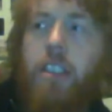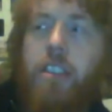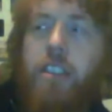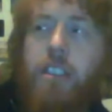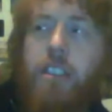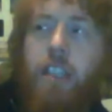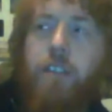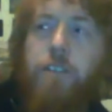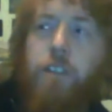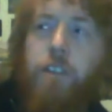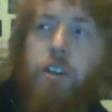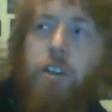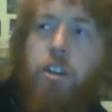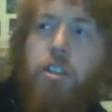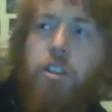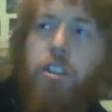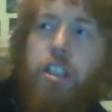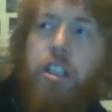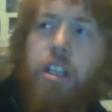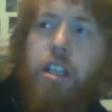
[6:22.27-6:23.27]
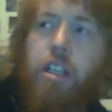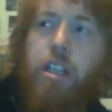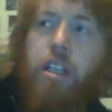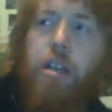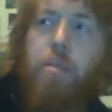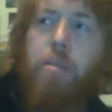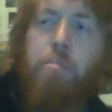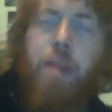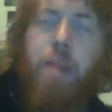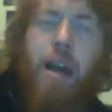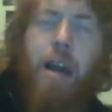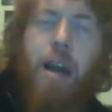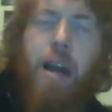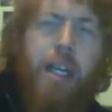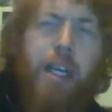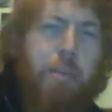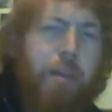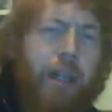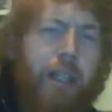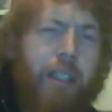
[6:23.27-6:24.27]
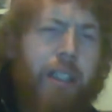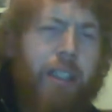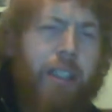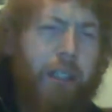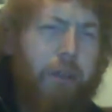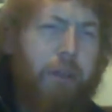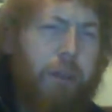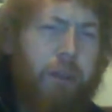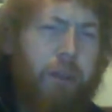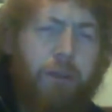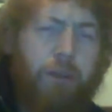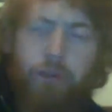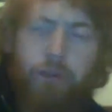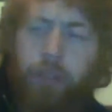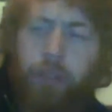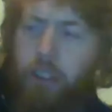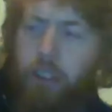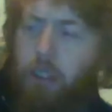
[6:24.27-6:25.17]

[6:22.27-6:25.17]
South Yorkshire at Marketplace. I think it was, or